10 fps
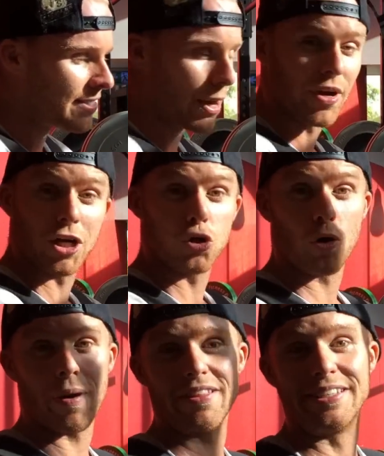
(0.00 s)
Today we're going to
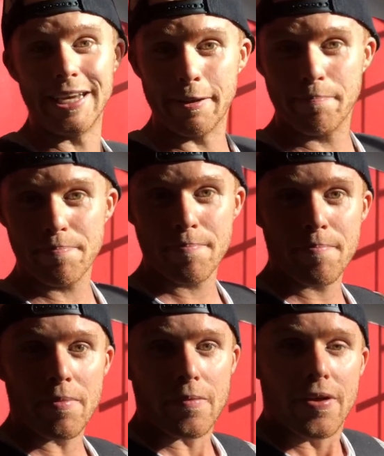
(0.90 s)
talk about the dip.
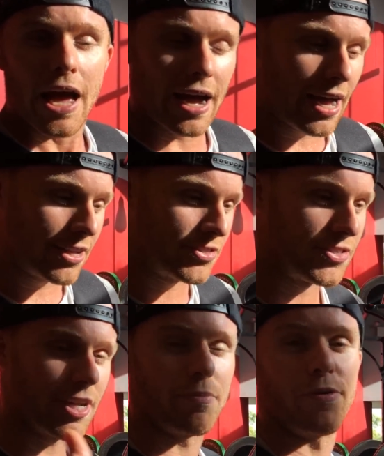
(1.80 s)
So
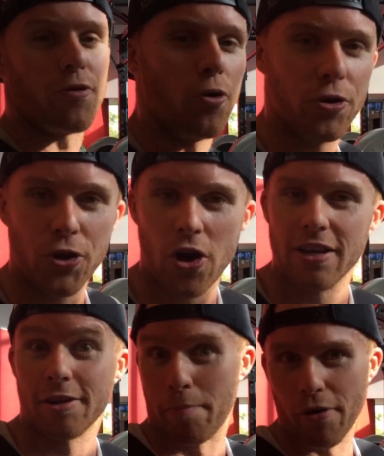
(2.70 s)
this is going to be for all you
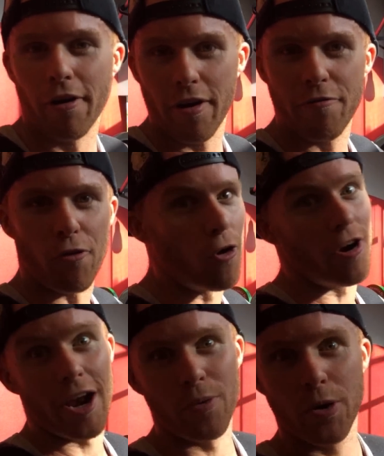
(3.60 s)
guys that are programmed
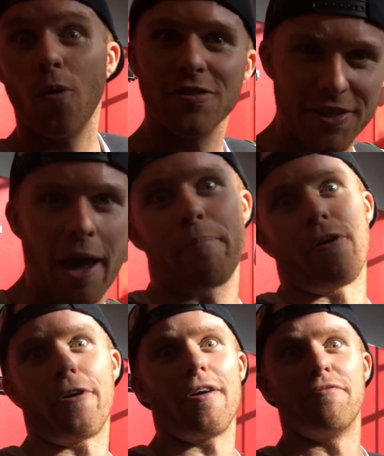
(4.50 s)
for, or anyone who wants to get
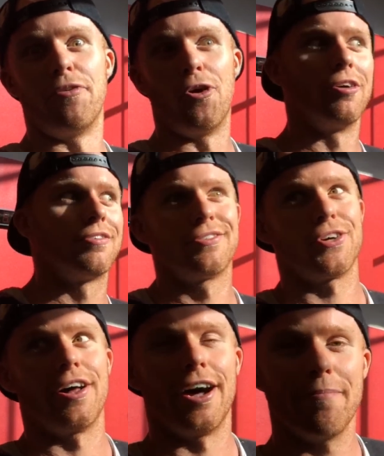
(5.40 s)
programmed for,
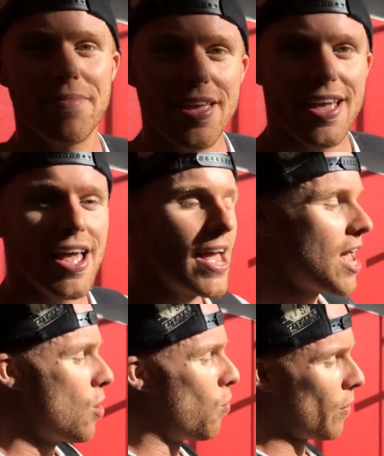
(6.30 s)
sign up.
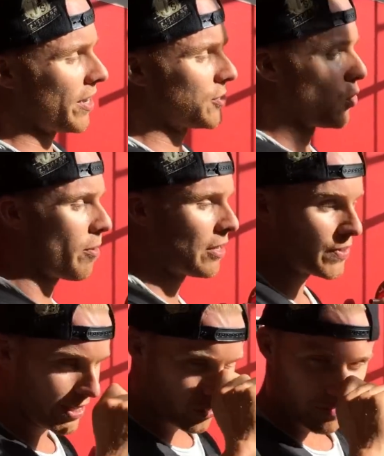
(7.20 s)
What we're going to talk about
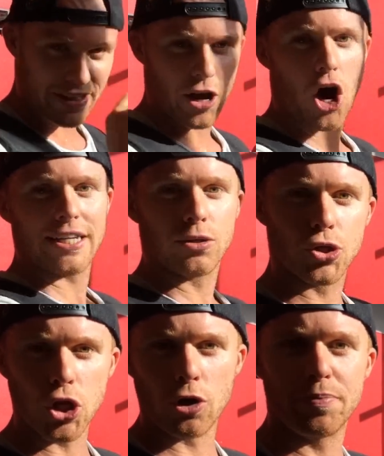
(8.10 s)
is we're going to talk about the
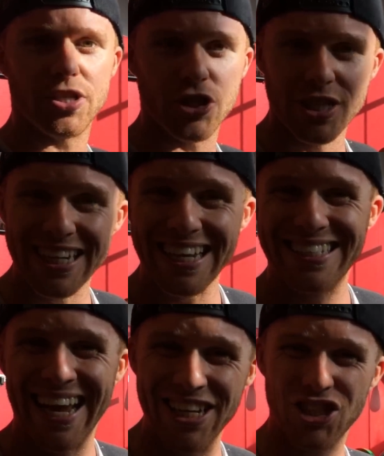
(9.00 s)
ideal shoulder position to get
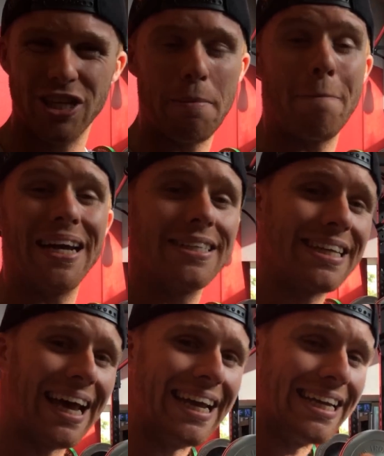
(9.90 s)
tension,
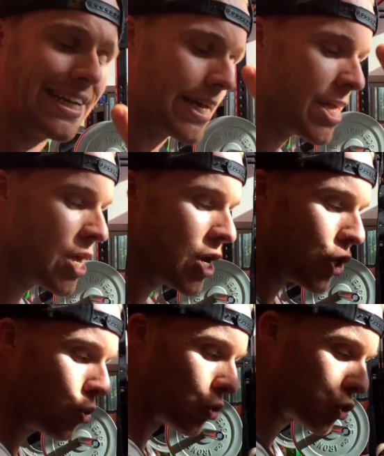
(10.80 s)
maintain
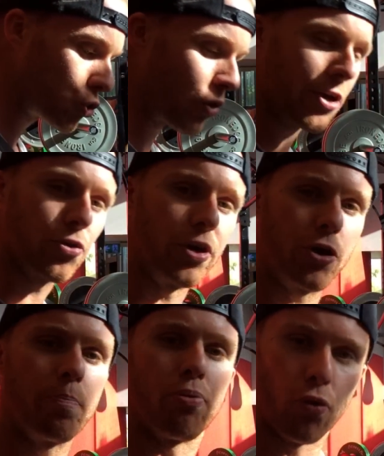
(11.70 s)
your strength or
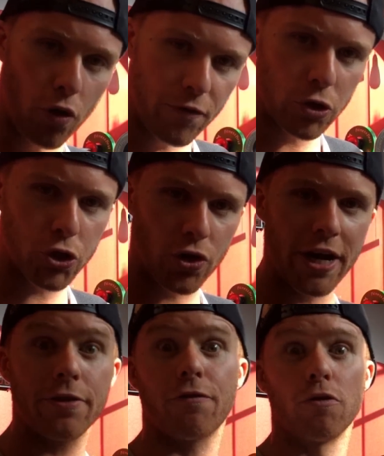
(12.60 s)
improve your
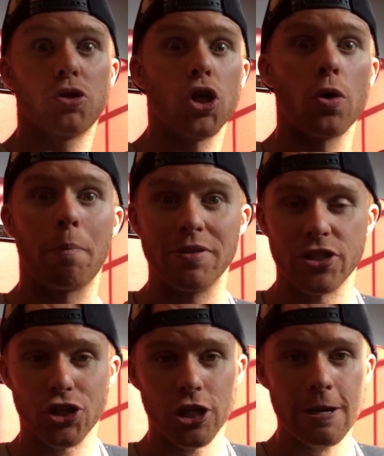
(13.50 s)
strength from shoulder
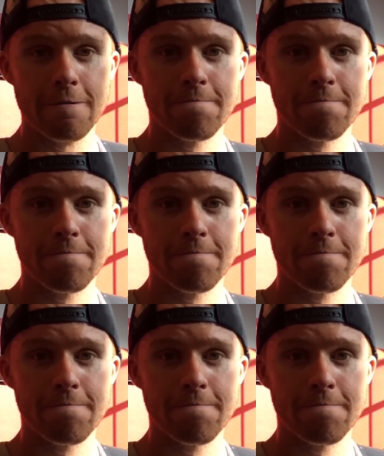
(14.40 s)
position,